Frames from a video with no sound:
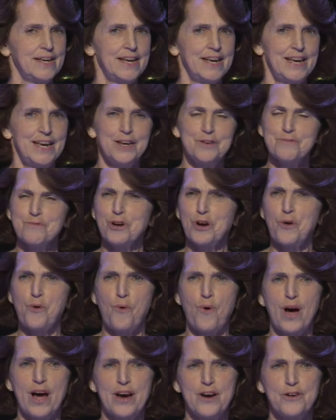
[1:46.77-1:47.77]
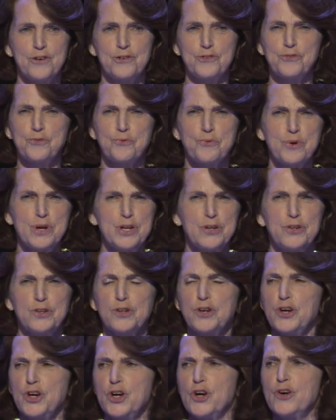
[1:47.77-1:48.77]
It requires real
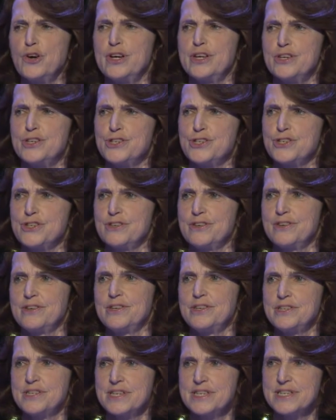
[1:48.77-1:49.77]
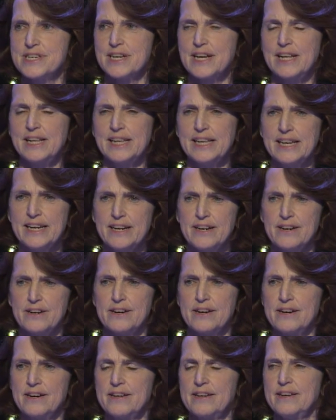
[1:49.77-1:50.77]
courage to
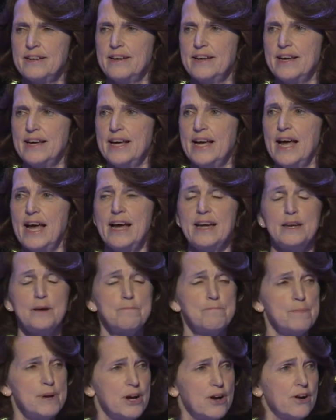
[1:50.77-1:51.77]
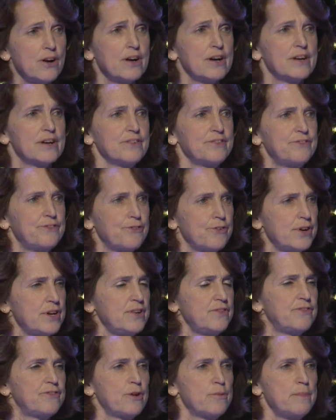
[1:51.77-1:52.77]
declare an America
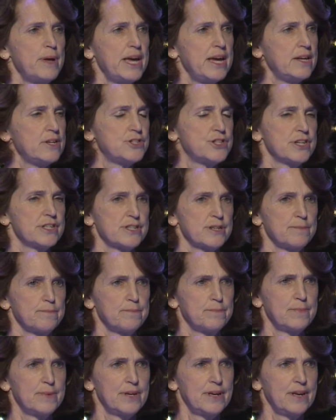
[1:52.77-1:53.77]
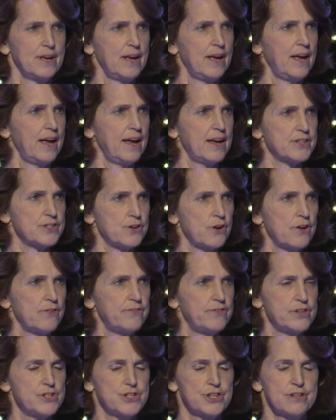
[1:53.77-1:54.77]
freed from ageism as our
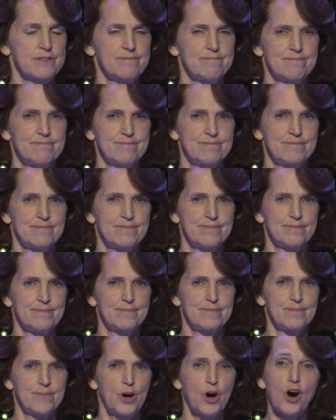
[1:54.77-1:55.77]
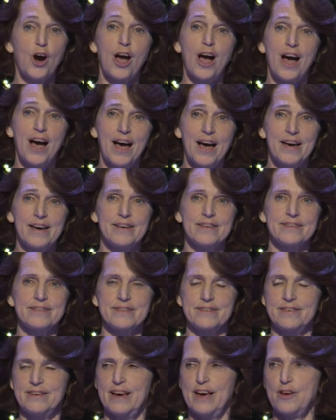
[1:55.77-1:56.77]
vision, our
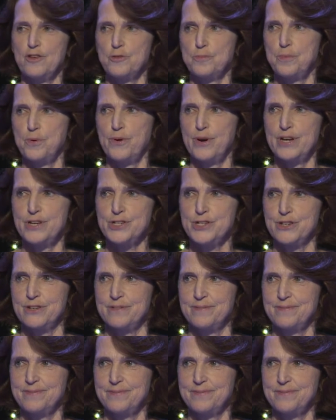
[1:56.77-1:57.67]
highest aspiration.